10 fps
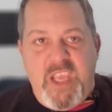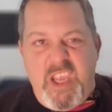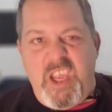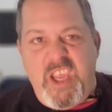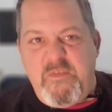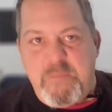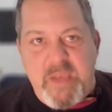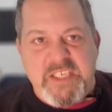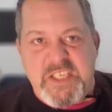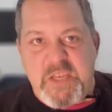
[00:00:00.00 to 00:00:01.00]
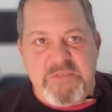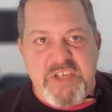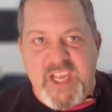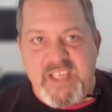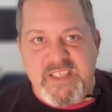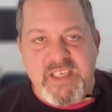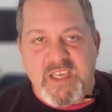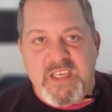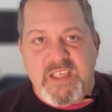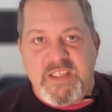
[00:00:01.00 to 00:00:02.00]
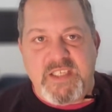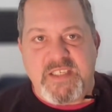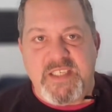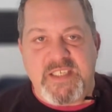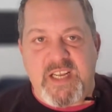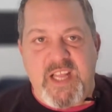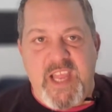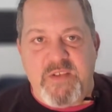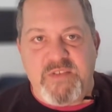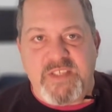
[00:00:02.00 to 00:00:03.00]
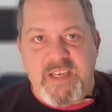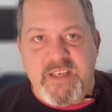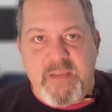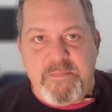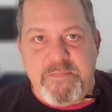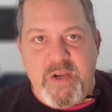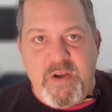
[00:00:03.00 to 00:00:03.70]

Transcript: if by some chance these clowns end up